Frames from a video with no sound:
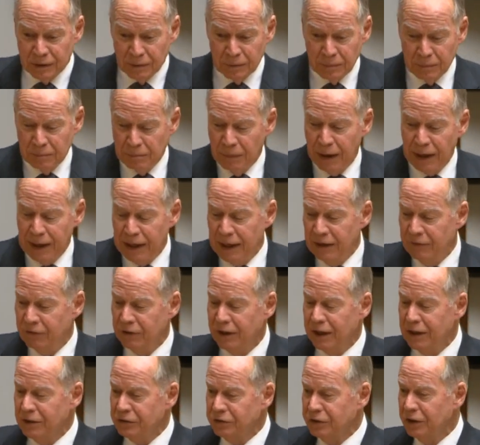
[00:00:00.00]
may have
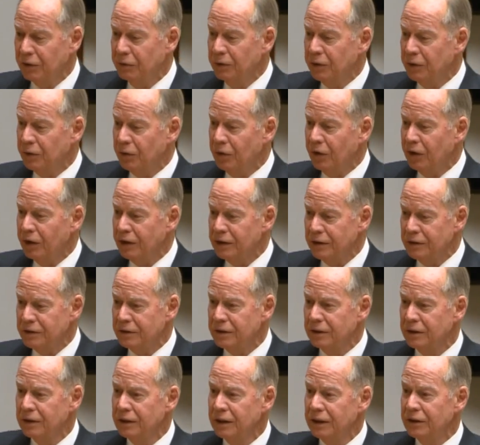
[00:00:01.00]
gastroenteritis,
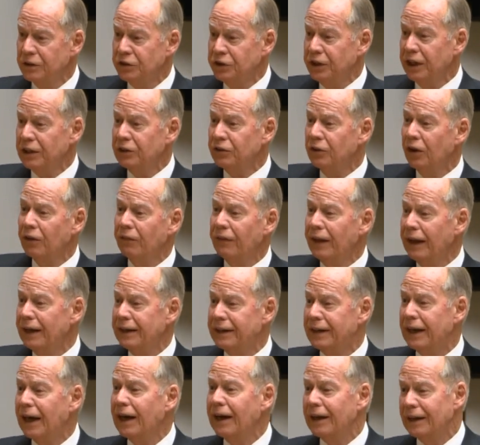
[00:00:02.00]
is checked on that
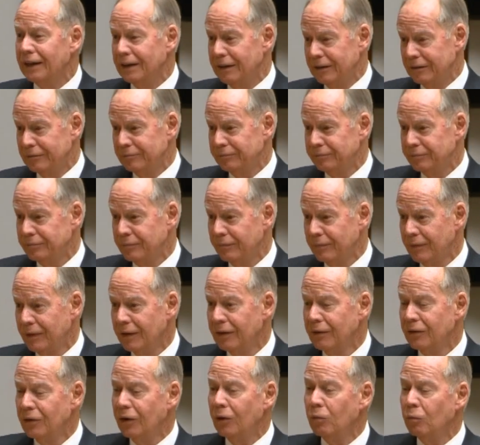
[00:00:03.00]
day,
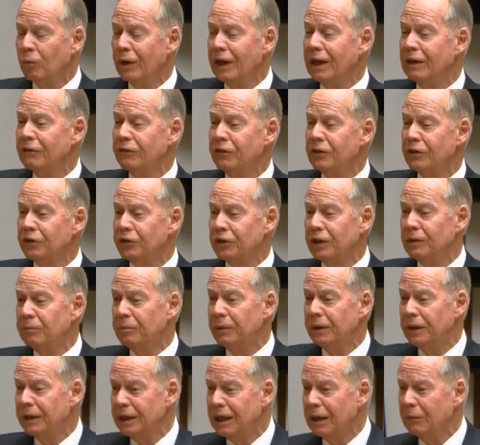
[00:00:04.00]
not waiting for the GP
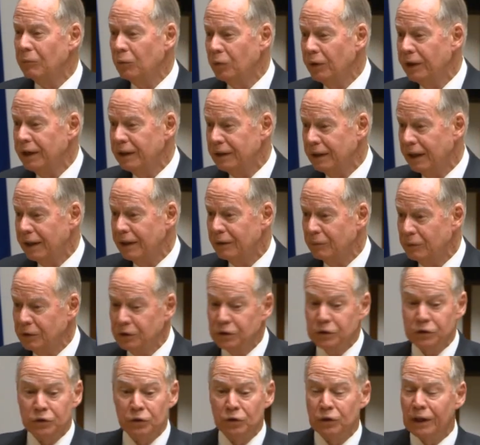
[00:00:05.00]
to come a week later, which
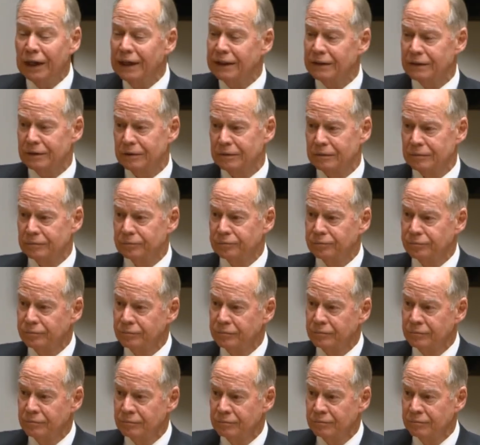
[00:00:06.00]
is too late.
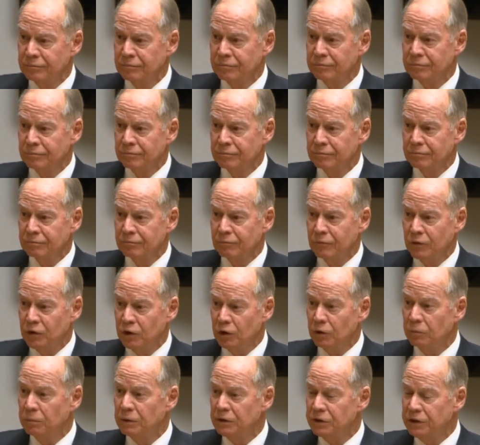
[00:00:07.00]
She
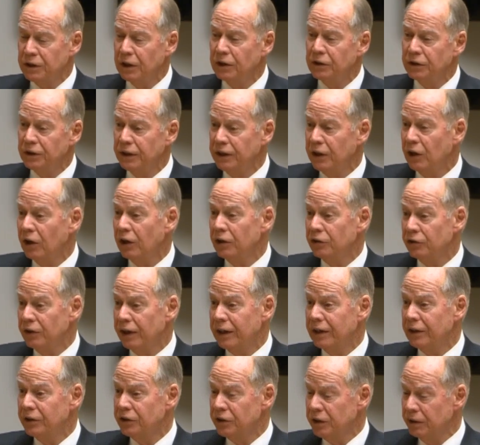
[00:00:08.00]
would be so
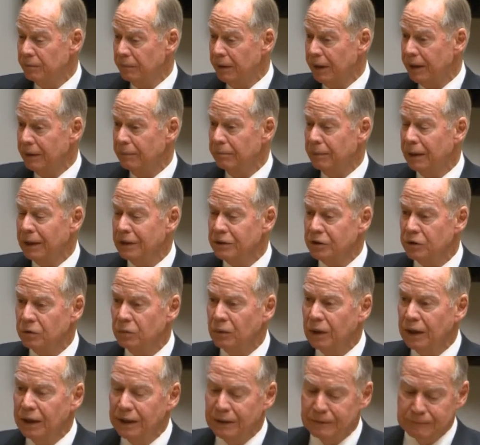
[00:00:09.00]
dehydrated she may pass
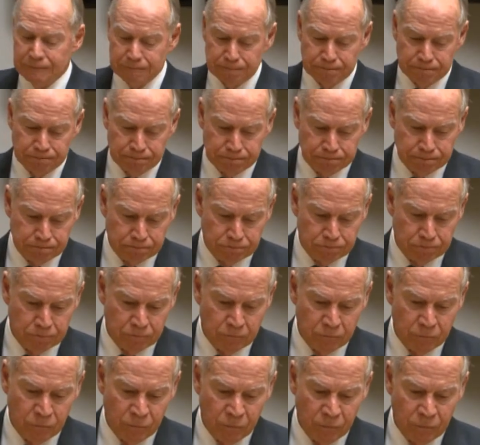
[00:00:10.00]
away.
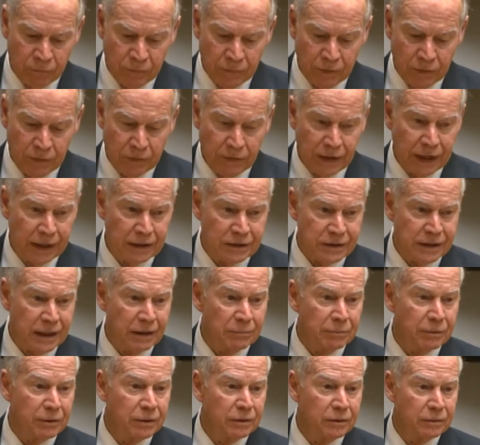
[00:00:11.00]
That has
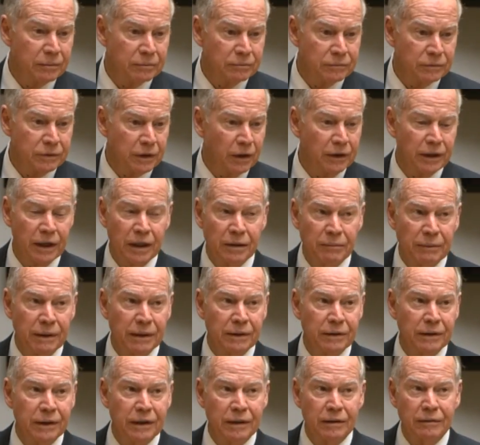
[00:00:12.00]
happened, no doubt
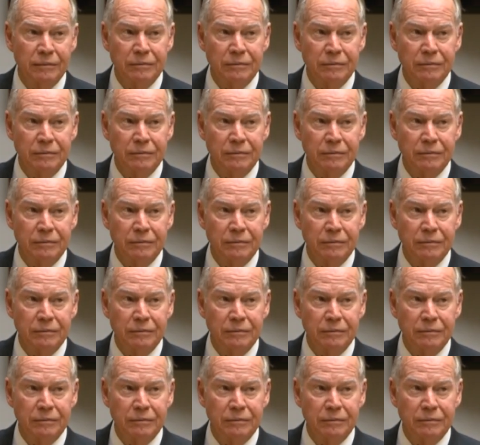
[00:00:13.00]
about that.